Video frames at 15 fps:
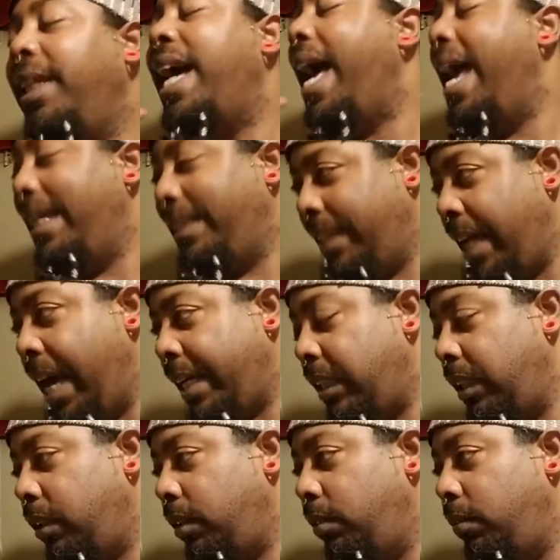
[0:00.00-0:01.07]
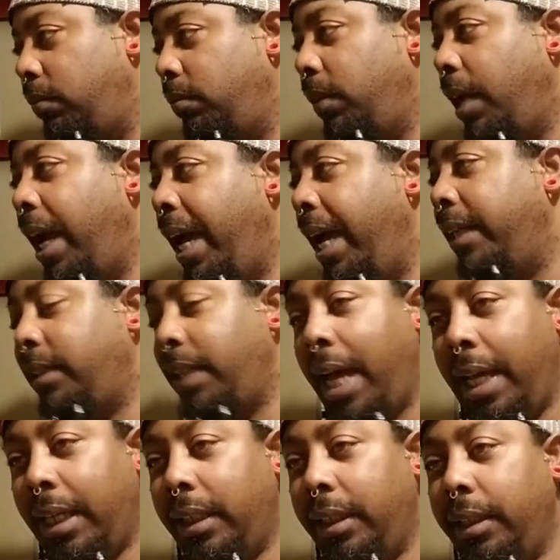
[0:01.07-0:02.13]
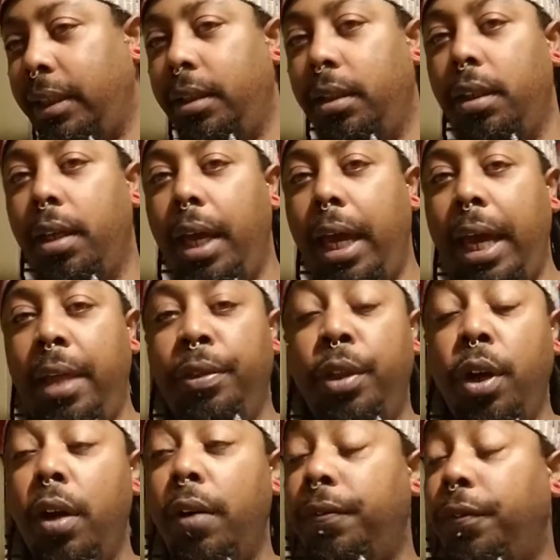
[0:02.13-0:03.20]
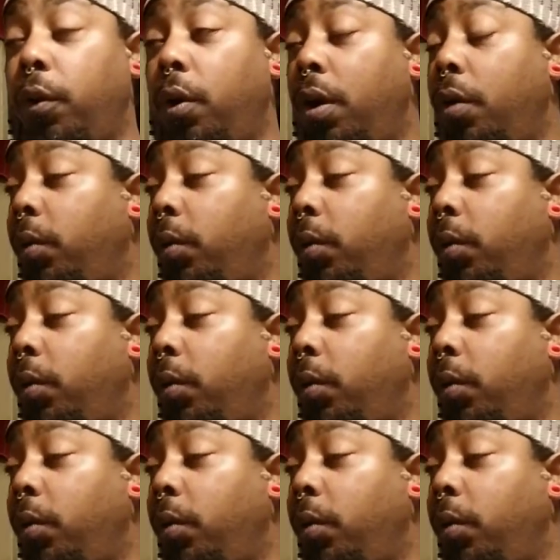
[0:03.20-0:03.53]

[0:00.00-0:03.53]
Exactly. And therefore,